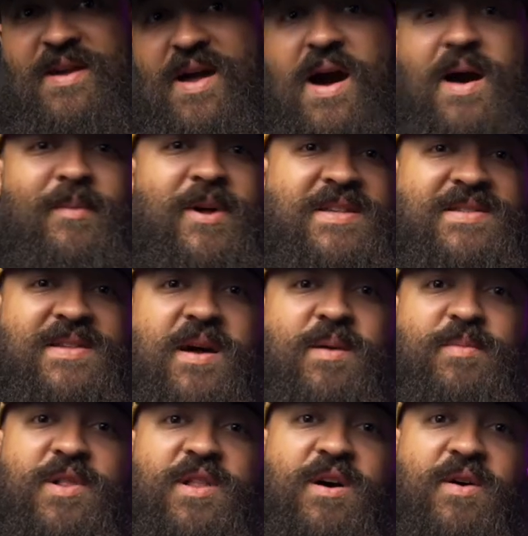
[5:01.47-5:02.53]
comments down
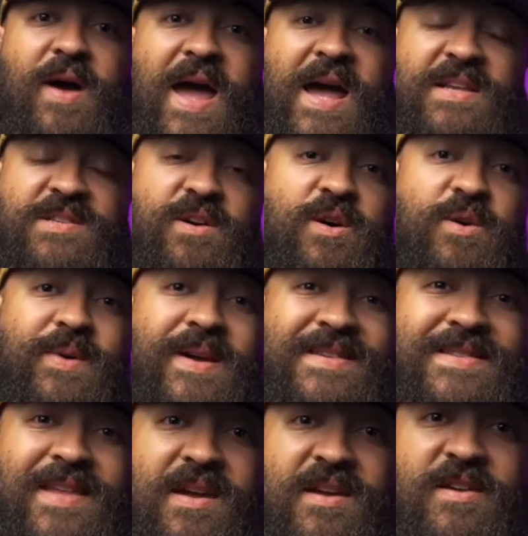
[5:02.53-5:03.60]
below. As always,
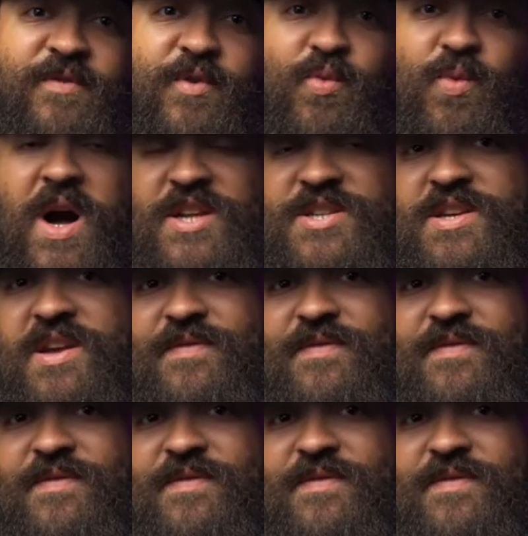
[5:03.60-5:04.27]
thank you for watching.